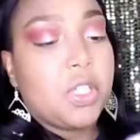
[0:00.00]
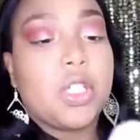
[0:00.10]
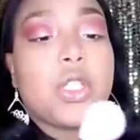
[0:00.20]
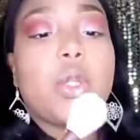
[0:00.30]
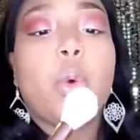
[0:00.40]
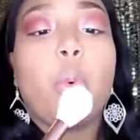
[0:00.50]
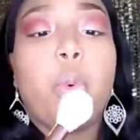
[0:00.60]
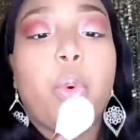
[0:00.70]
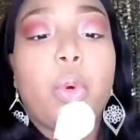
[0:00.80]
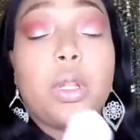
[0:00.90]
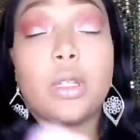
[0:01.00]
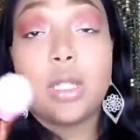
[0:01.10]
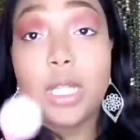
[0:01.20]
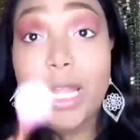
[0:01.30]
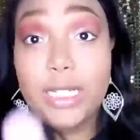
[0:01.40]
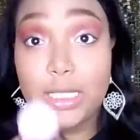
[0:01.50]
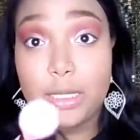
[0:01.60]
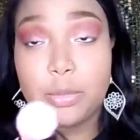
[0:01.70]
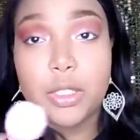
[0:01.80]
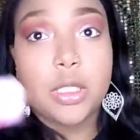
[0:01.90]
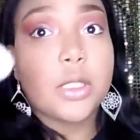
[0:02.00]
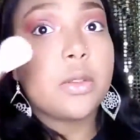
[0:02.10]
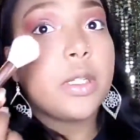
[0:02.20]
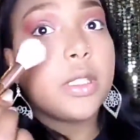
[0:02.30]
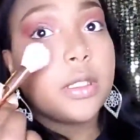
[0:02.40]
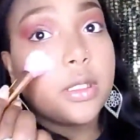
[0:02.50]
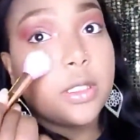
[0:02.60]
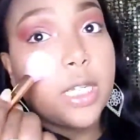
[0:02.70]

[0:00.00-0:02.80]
just lightly put this on,